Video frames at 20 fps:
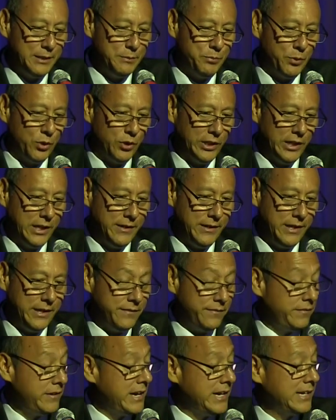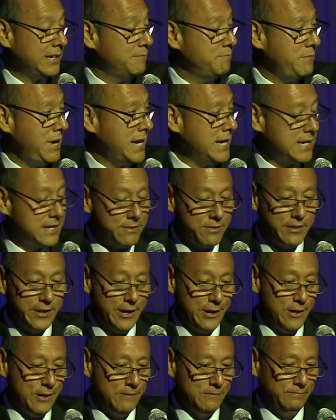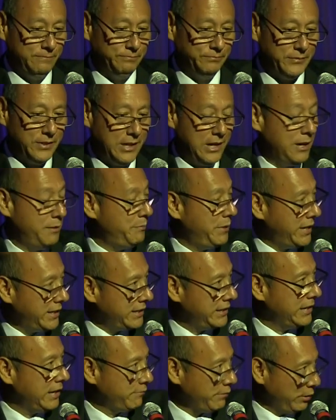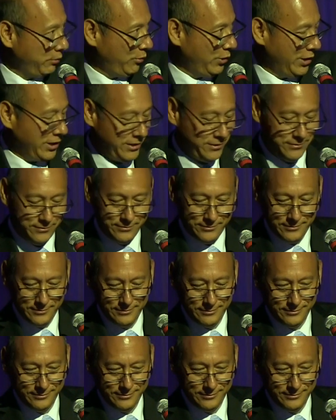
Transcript: Ebola, if I can make it there, I'll make it everywhere.